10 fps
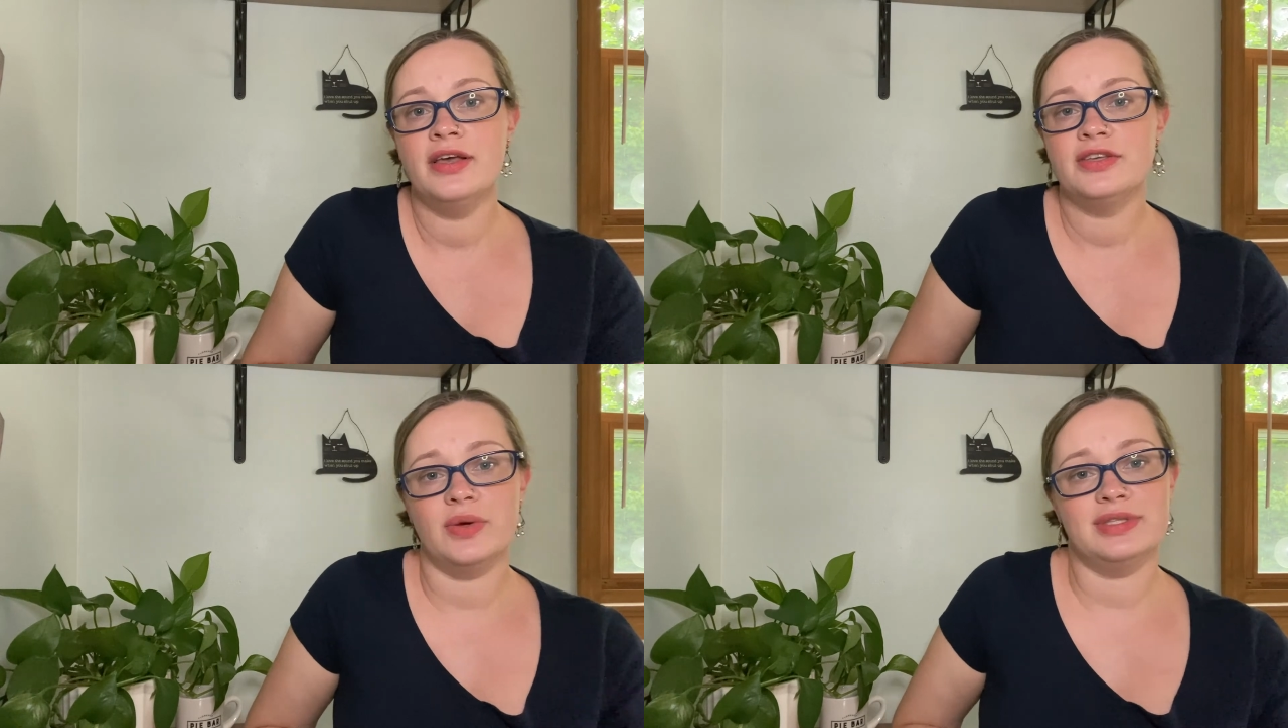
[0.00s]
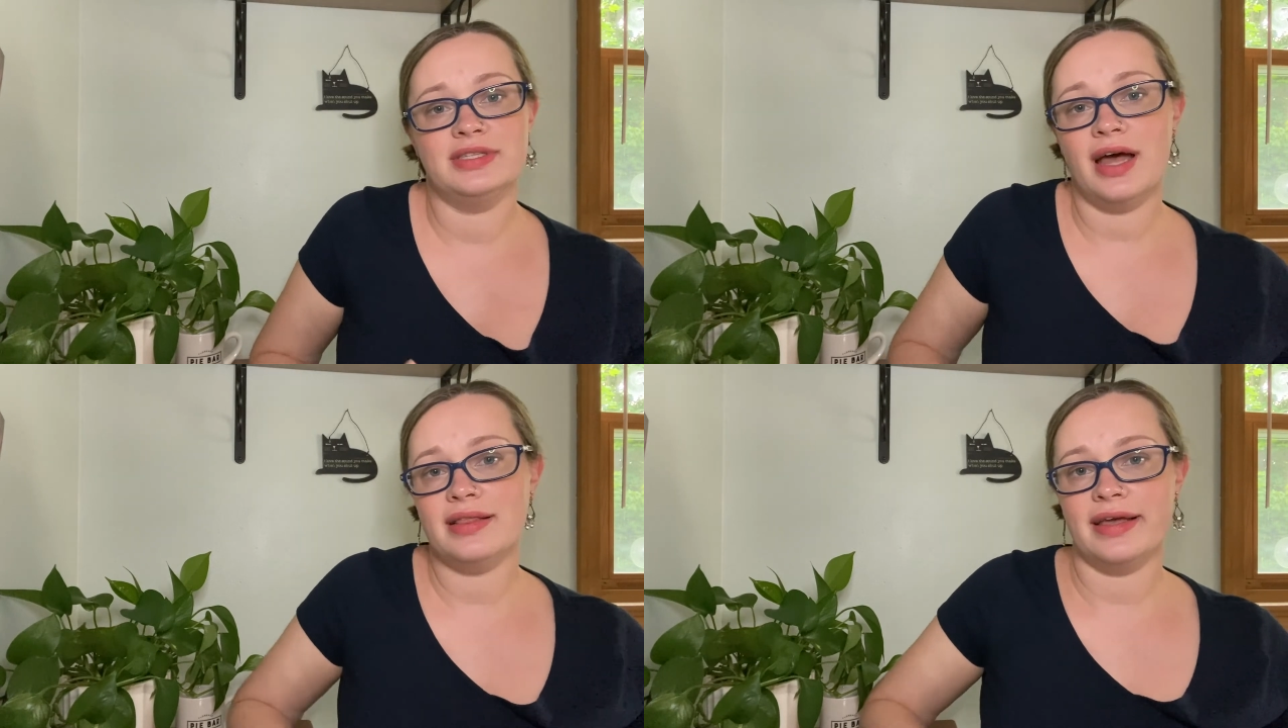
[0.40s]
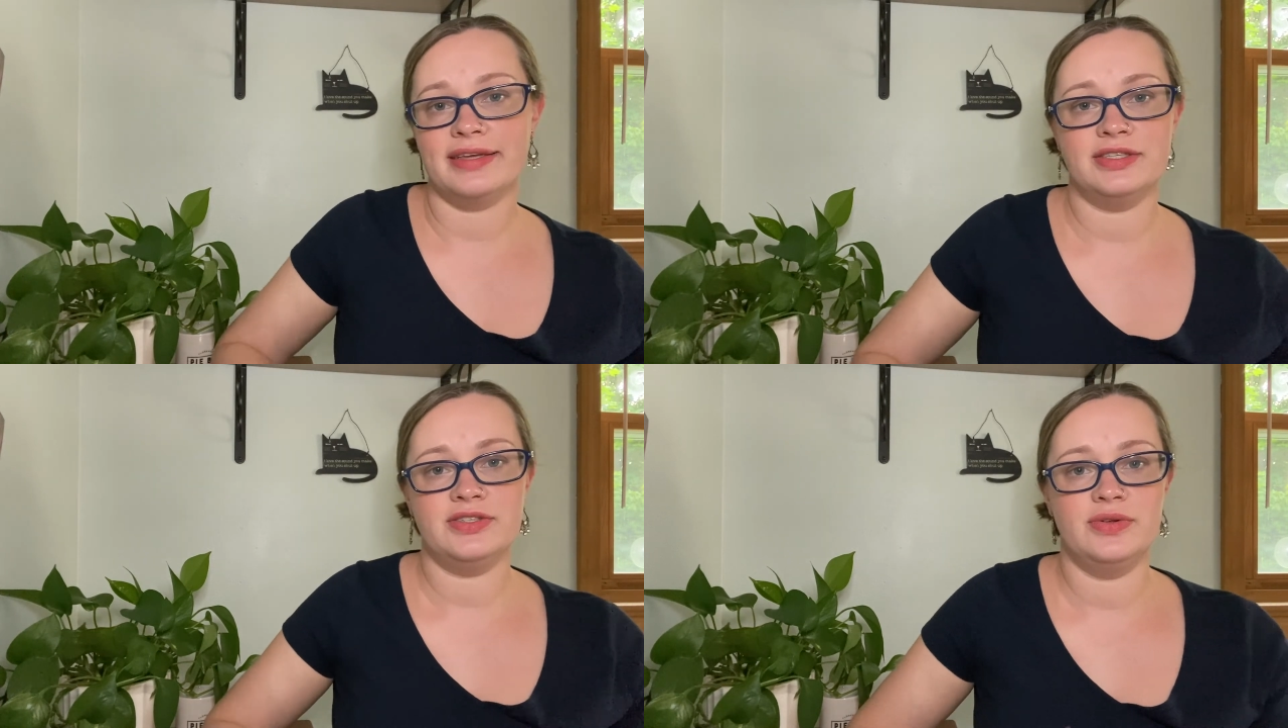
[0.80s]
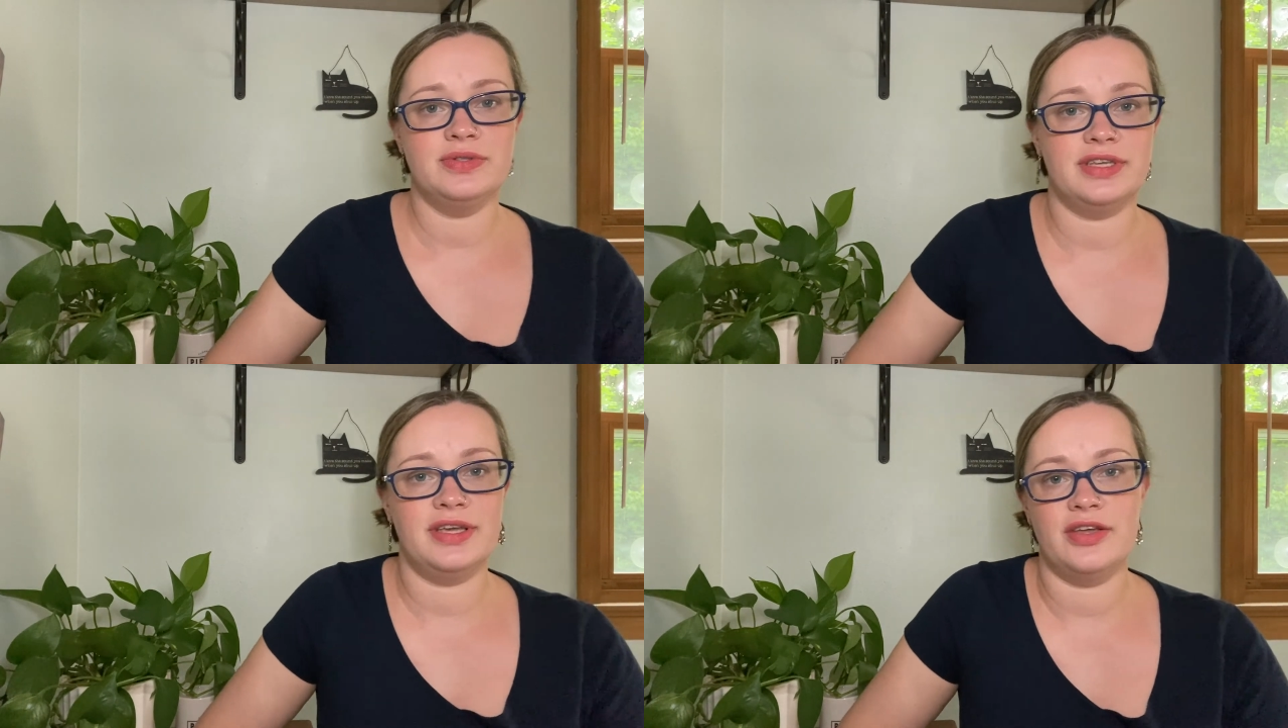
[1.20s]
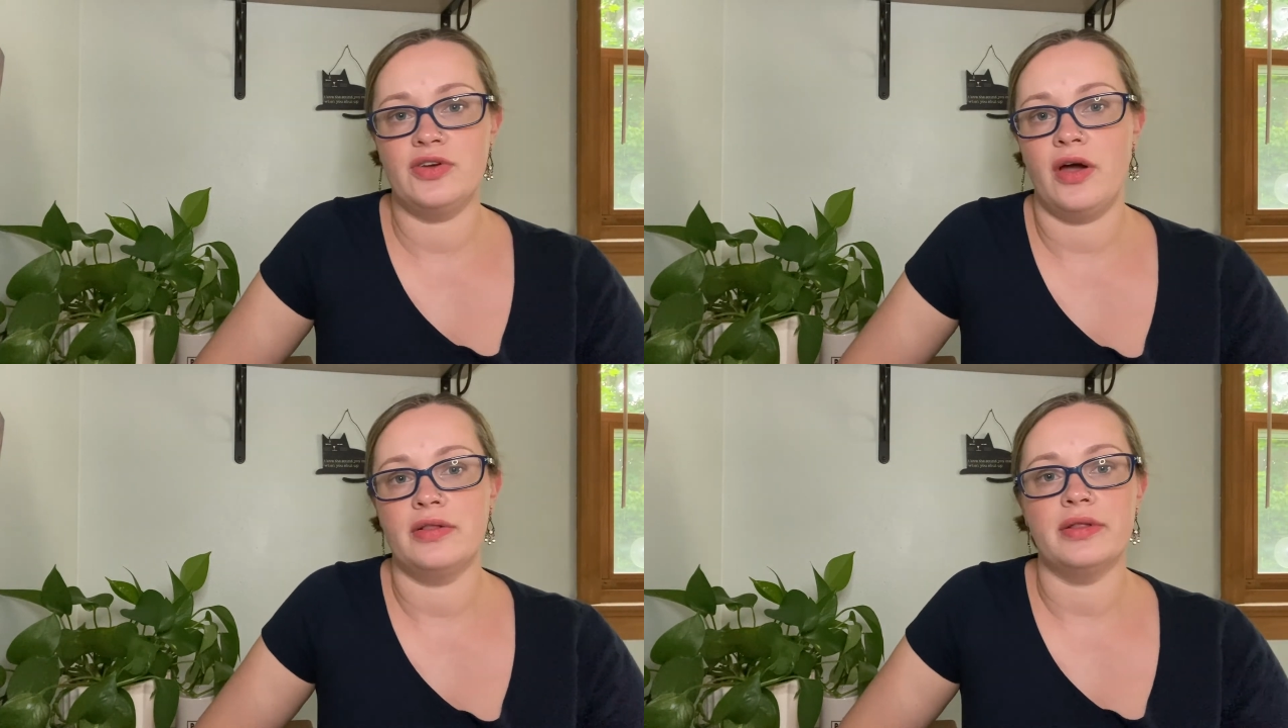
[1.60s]
So it's not like students in
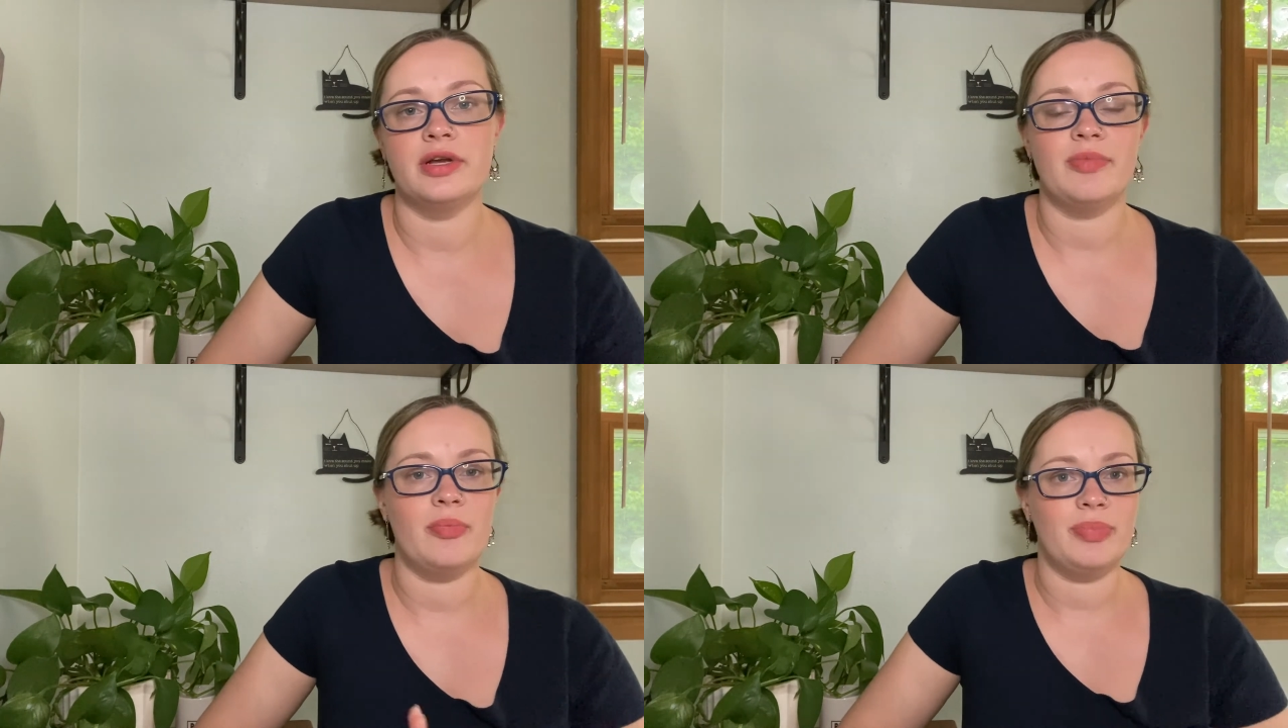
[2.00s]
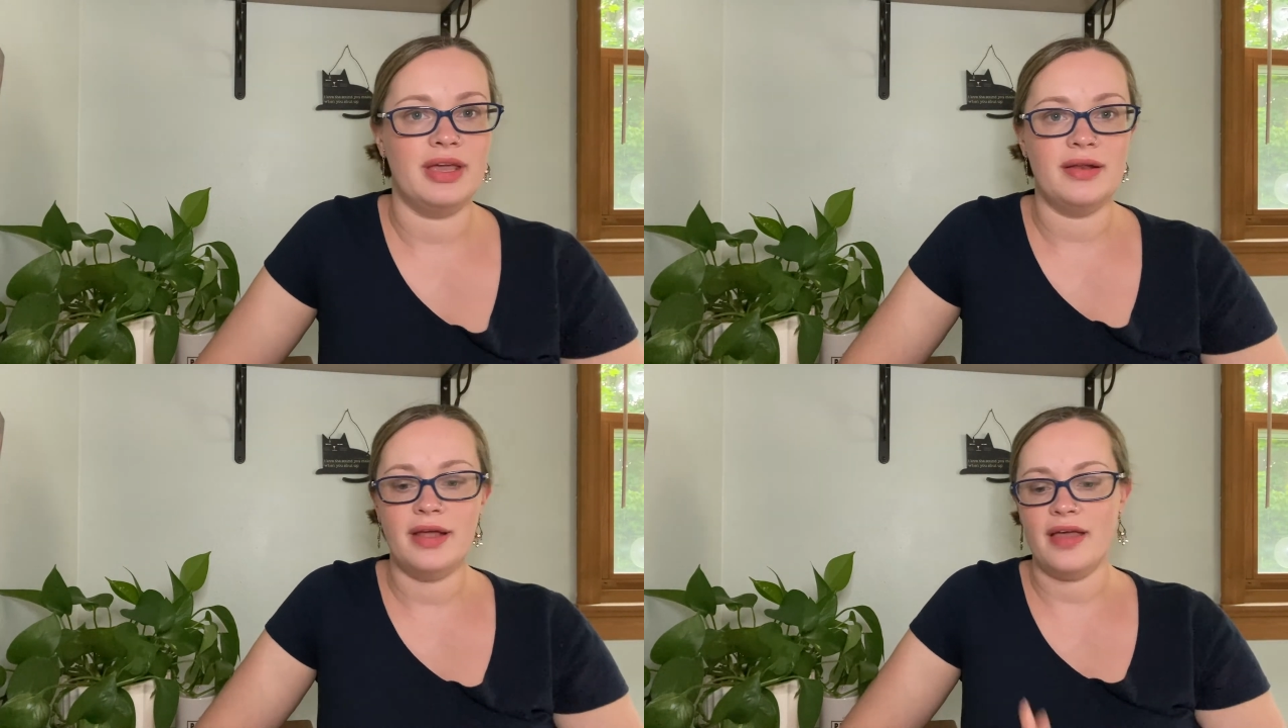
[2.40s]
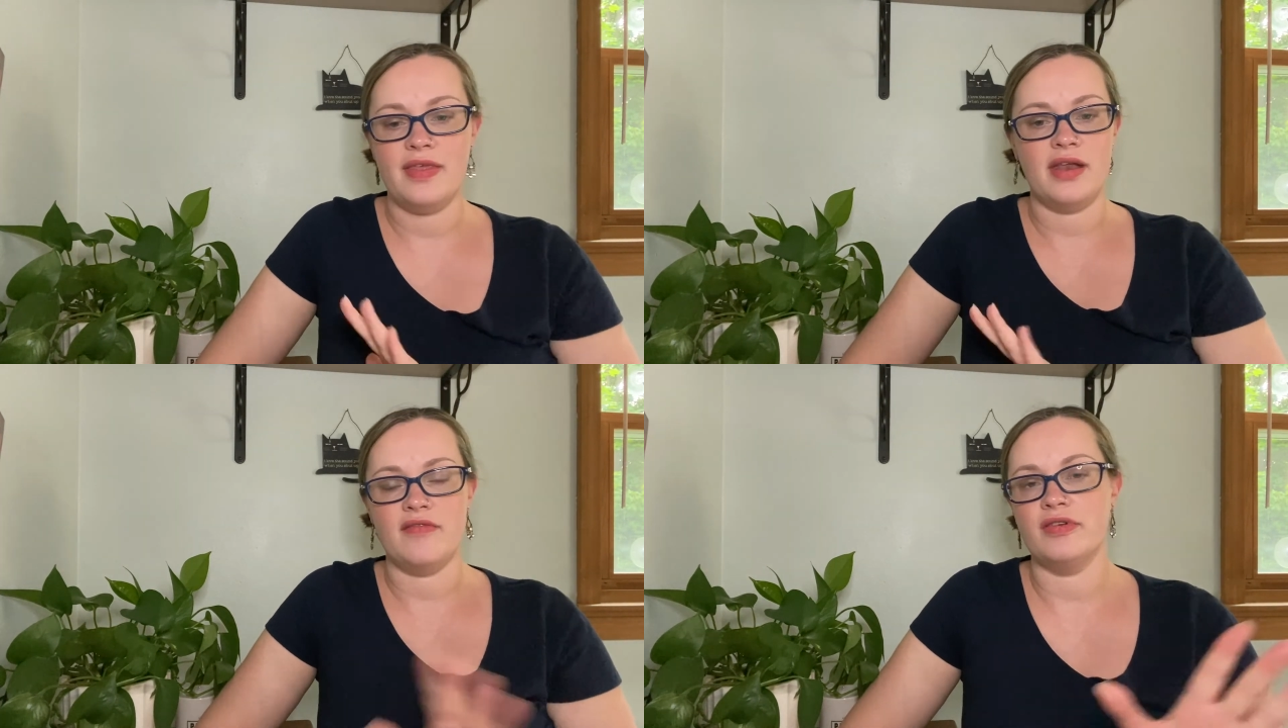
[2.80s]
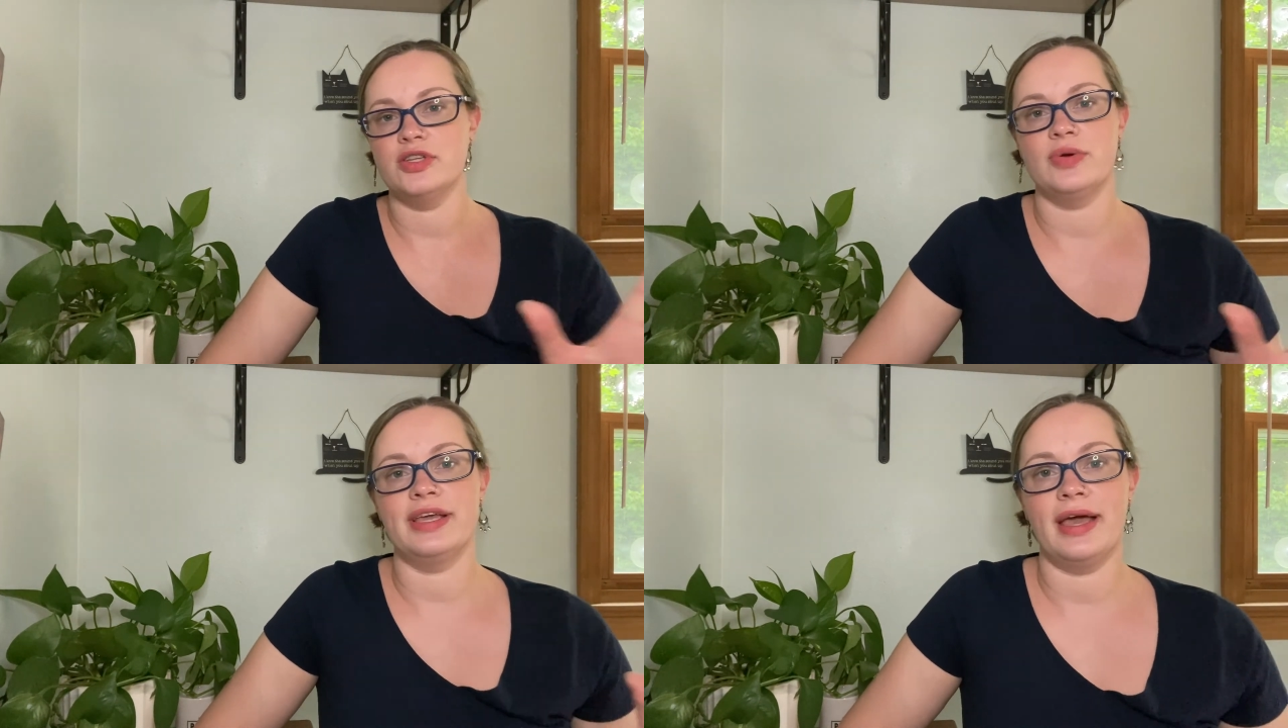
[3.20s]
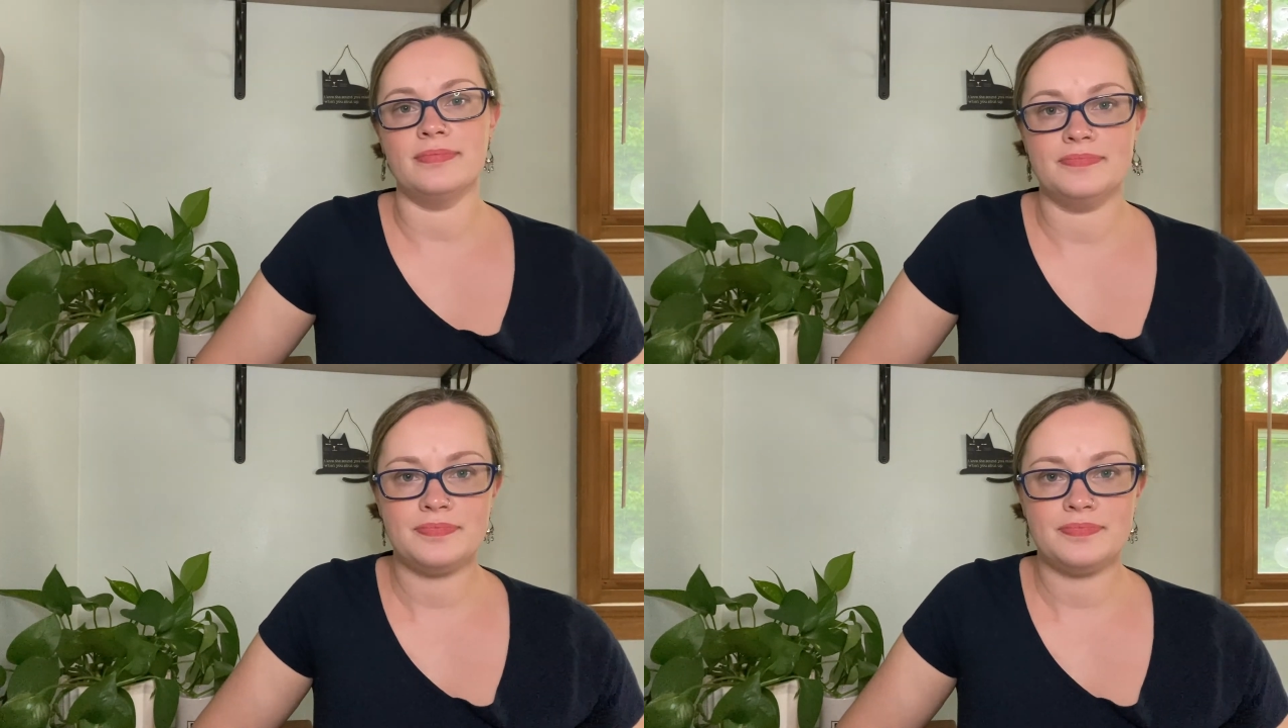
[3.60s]
kindergarten learn about beat and then never do it again.